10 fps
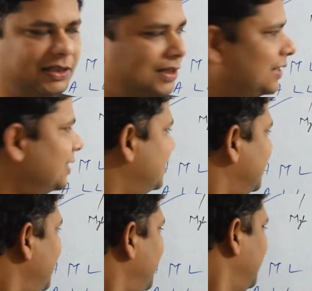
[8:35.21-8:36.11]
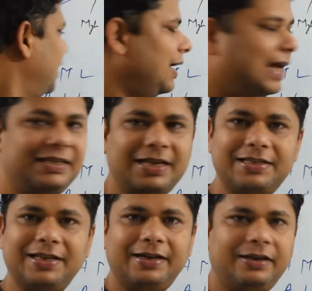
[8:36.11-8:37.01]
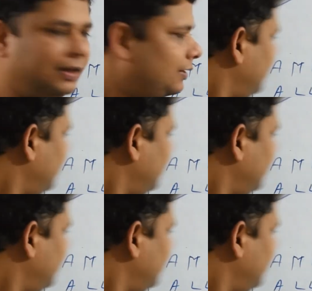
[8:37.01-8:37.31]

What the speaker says: disease? As I said,